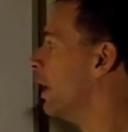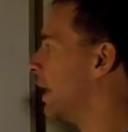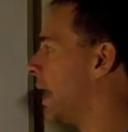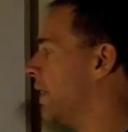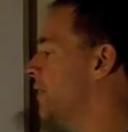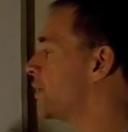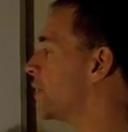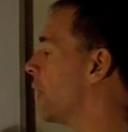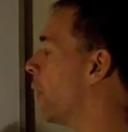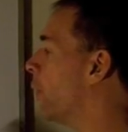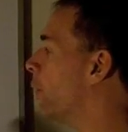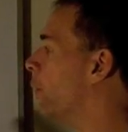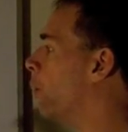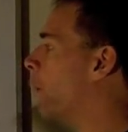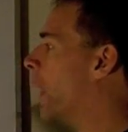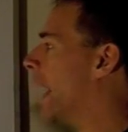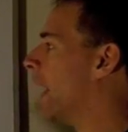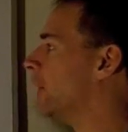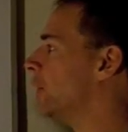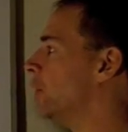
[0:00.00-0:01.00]
Okay, so the
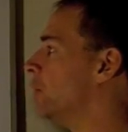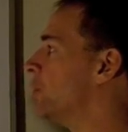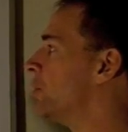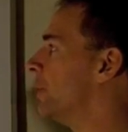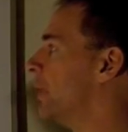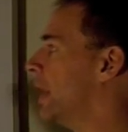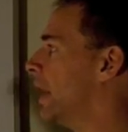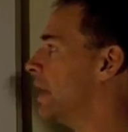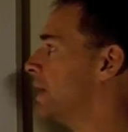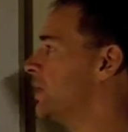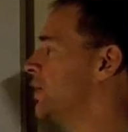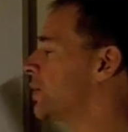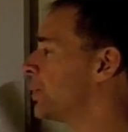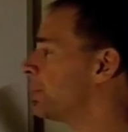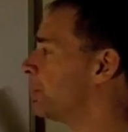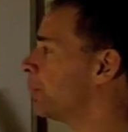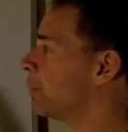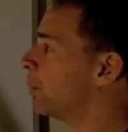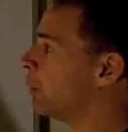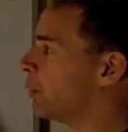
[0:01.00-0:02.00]
way I'll use this,
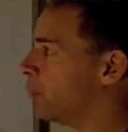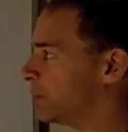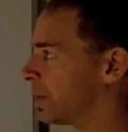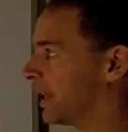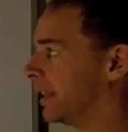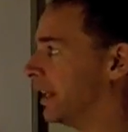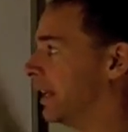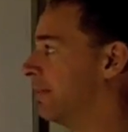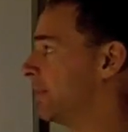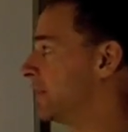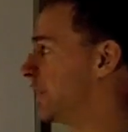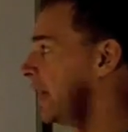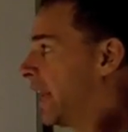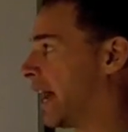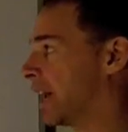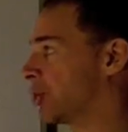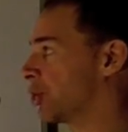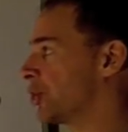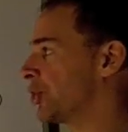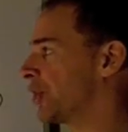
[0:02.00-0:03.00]
which I leave as an
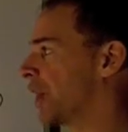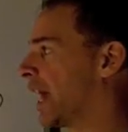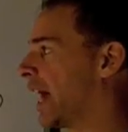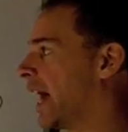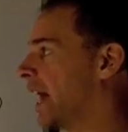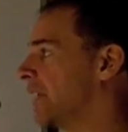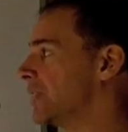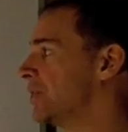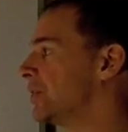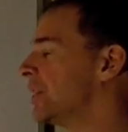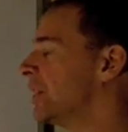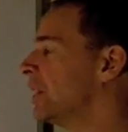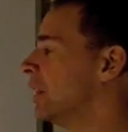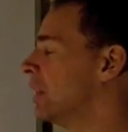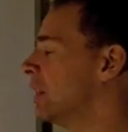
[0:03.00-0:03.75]
exercise,